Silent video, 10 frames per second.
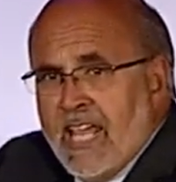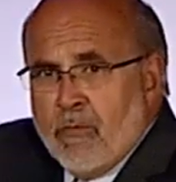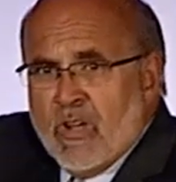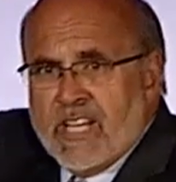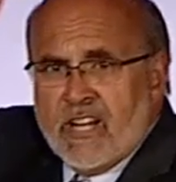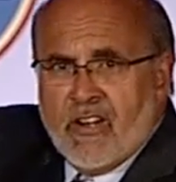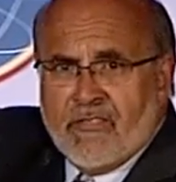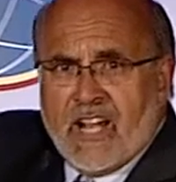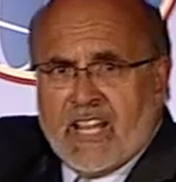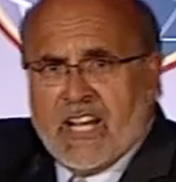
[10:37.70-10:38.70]
Anyone here
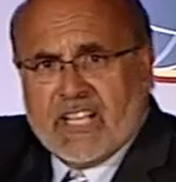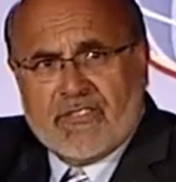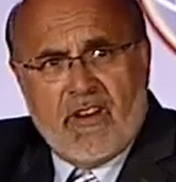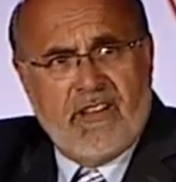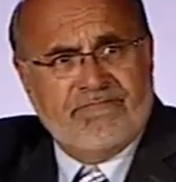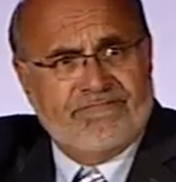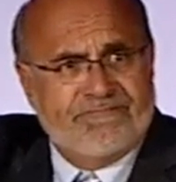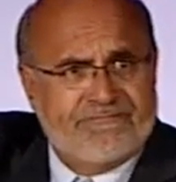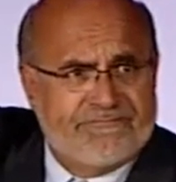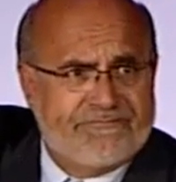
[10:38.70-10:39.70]
ever had an x-ray?
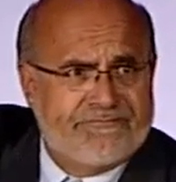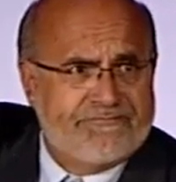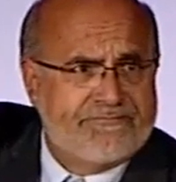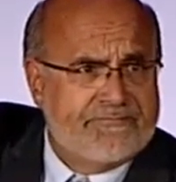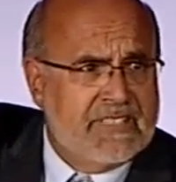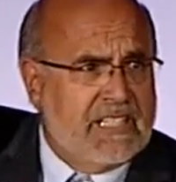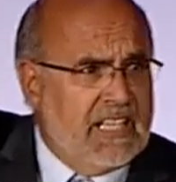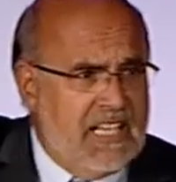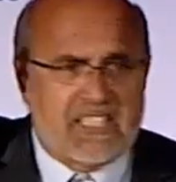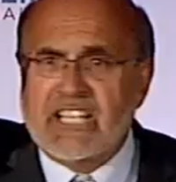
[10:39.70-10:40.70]

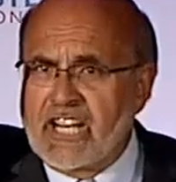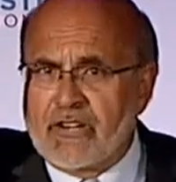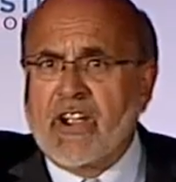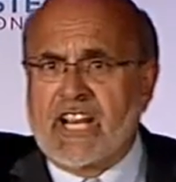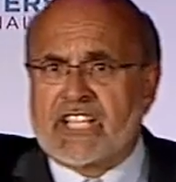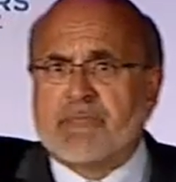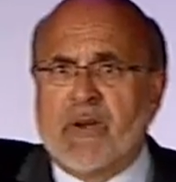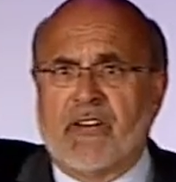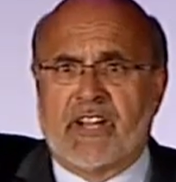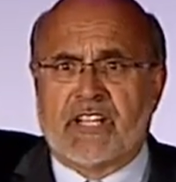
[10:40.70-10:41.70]
Isn't it a great
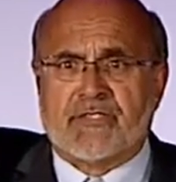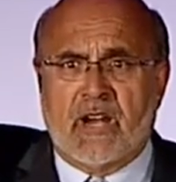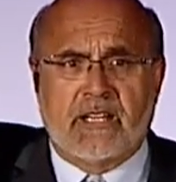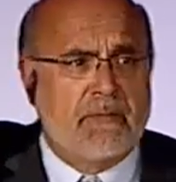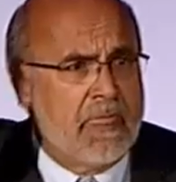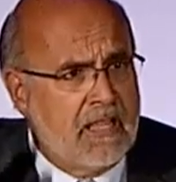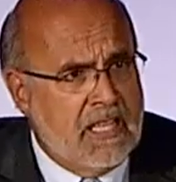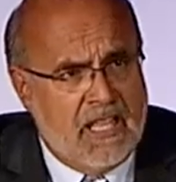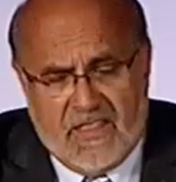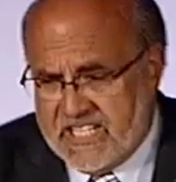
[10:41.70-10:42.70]
experience, right?
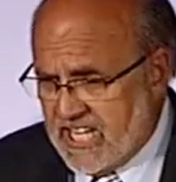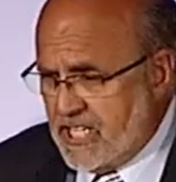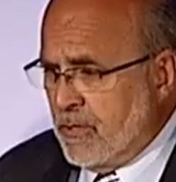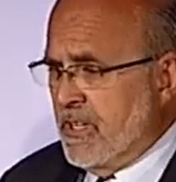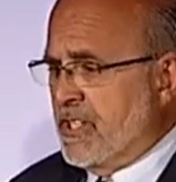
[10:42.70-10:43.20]
They send you